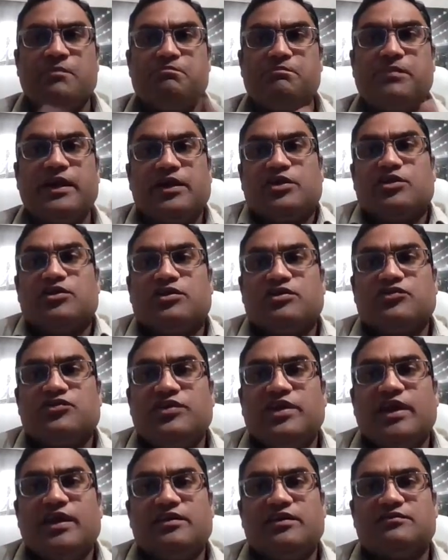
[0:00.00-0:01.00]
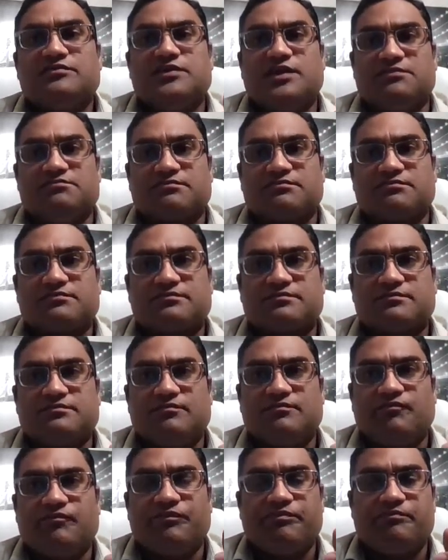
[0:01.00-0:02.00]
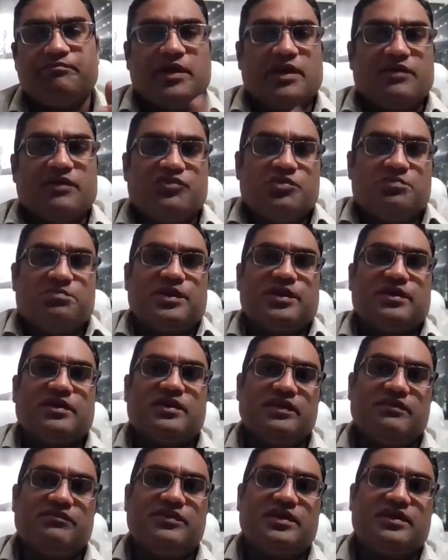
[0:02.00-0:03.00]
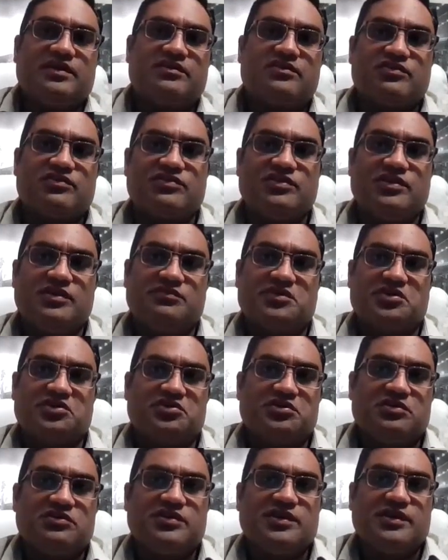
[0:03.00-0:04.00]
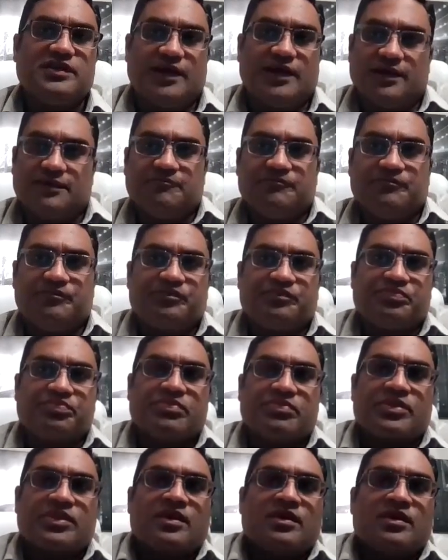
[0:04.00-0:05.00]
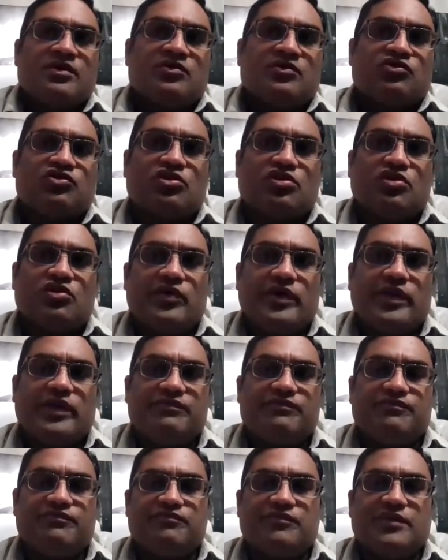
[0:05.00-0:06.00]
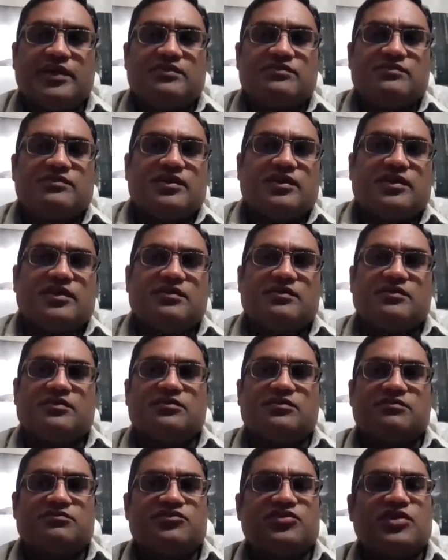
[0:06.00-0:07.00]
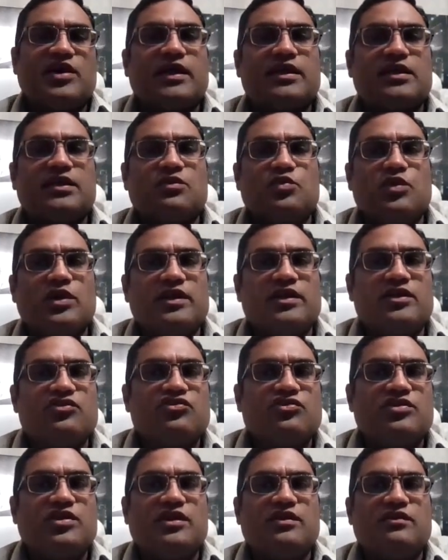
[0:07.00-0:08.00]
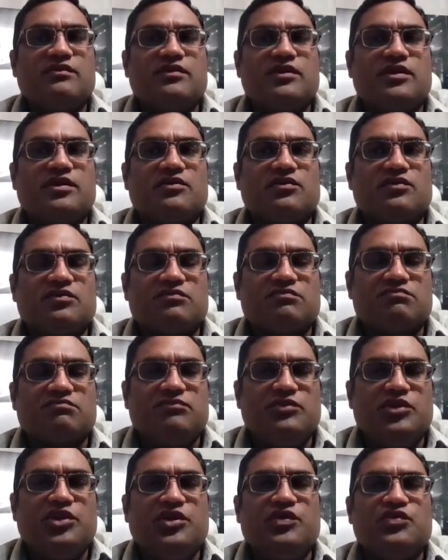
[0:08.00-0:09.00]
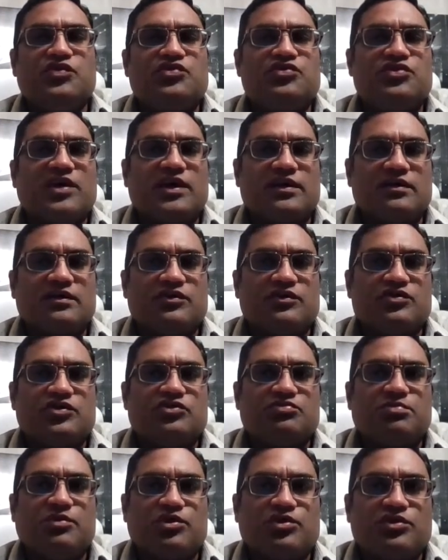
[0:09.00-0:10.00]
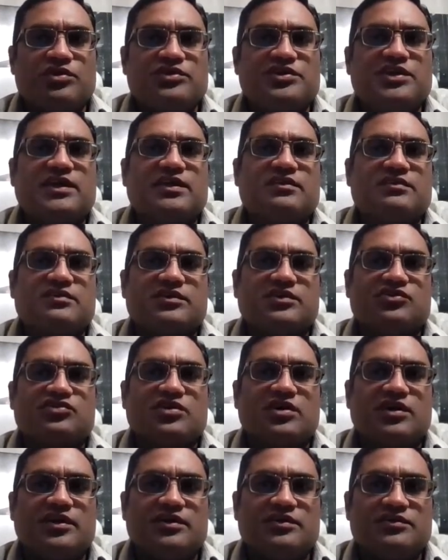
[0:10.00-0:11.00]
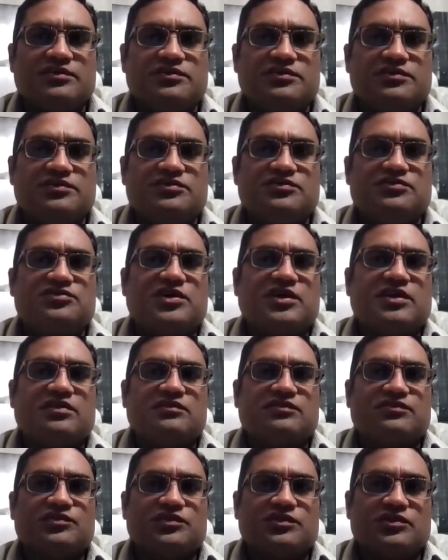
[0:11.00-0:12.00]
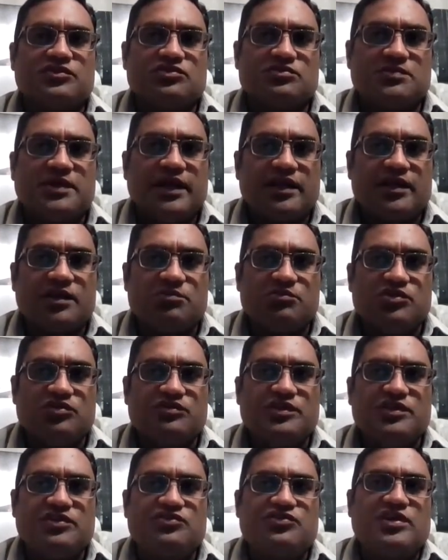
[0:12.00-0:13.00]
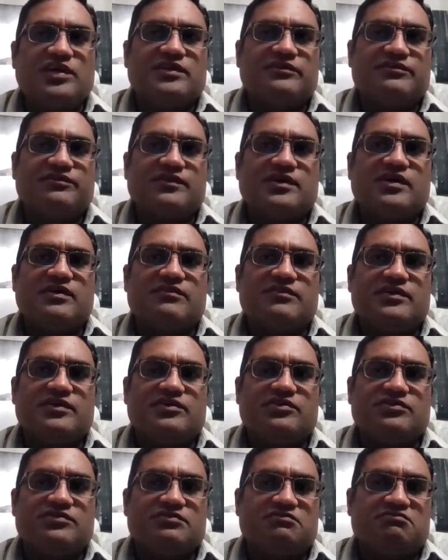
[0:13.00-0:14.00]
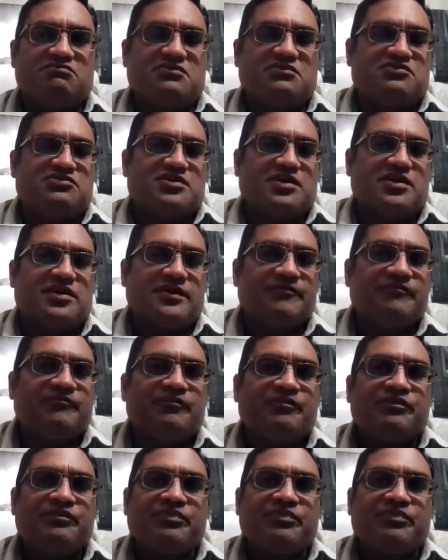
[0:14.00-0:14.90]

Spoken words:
but you don't see any of them. But if you put a TV in a receiver, you'll see them. So if, let's say, channel 1 is news, channel 2 is sport, channel 3 is cartoon, channel 4 is romantic movies, channel 5 is, say,